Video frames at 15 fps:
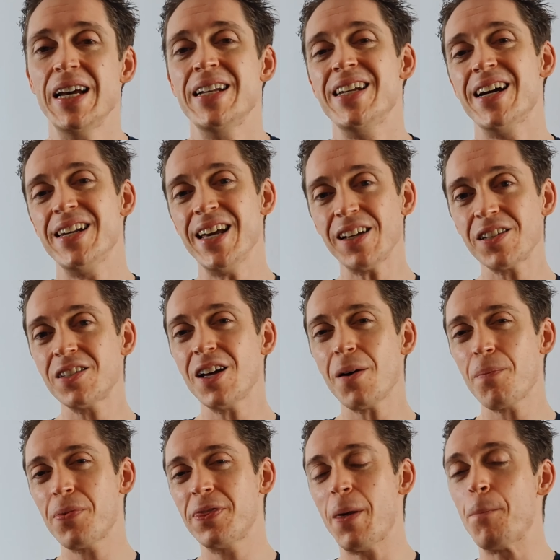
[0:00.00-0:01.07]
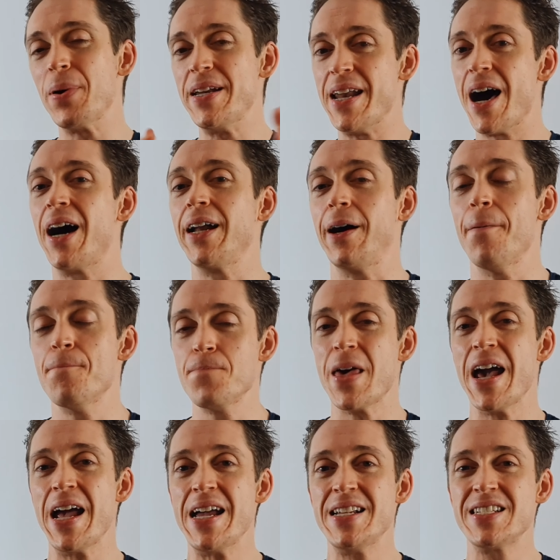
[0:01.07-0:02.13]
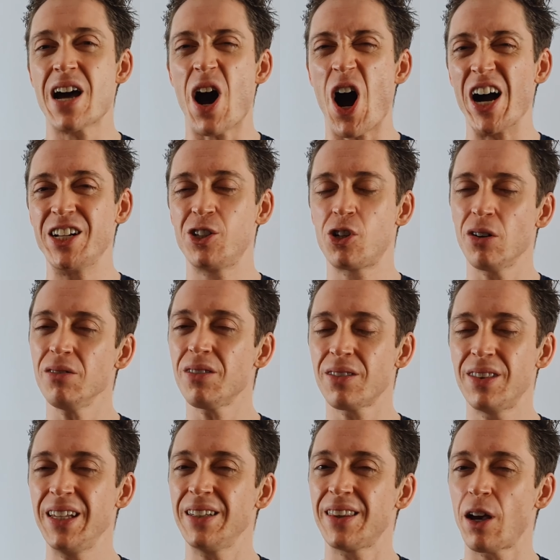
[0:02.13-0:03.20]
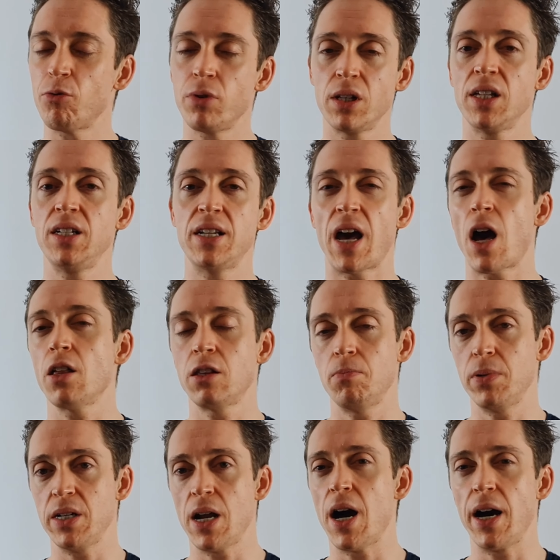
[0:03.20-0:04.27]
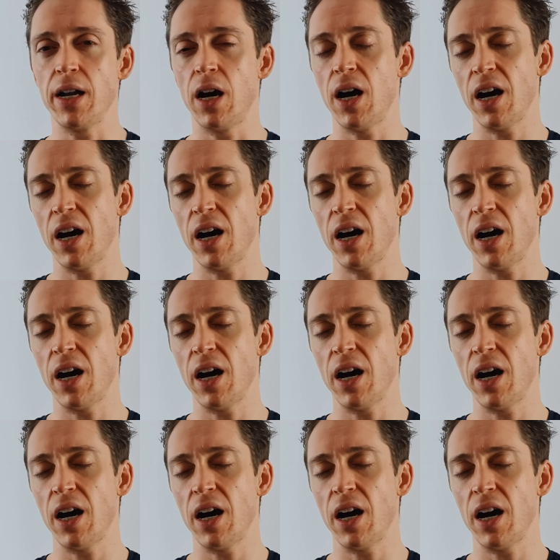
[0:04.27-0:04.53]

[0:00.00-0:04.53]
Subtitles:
Now, next up, the banana. And I don't think they really nailed the banana.